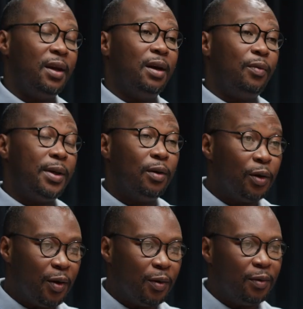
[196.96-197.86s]
Now, we all
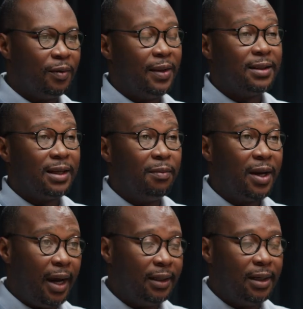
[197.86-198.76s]
know that some
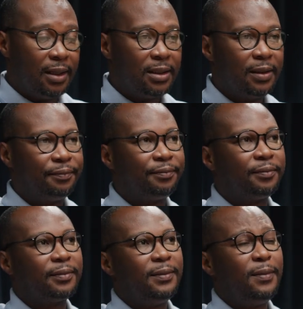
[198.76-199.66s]
candidates
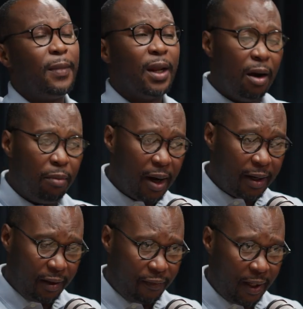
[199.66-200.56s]
are
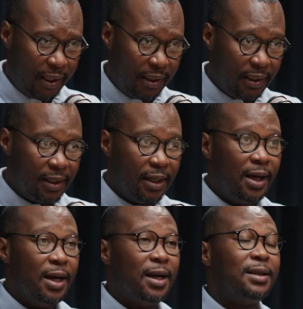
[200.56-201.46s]
market-friendly.
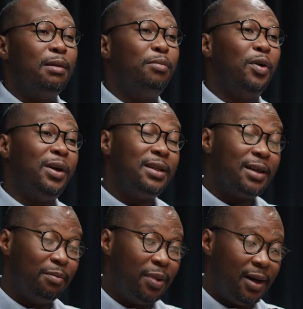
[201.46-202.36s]
Some
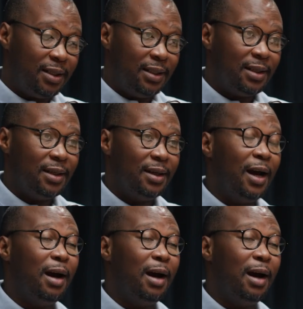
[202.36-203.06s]
political parties are